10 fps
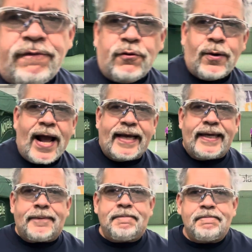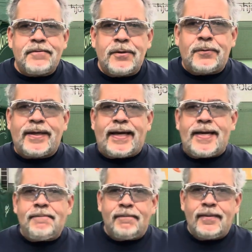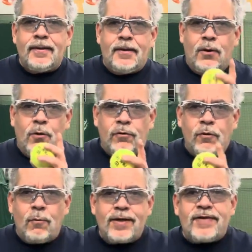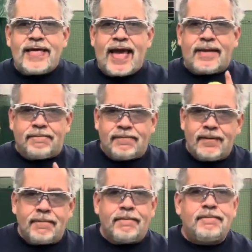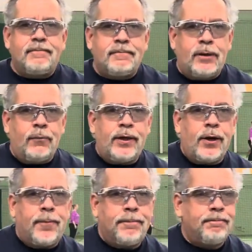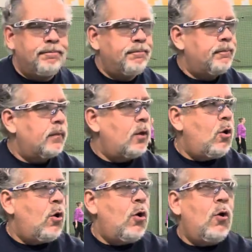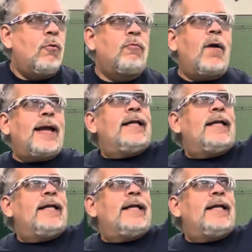the racket. Okay? So, once again, here we go. Right,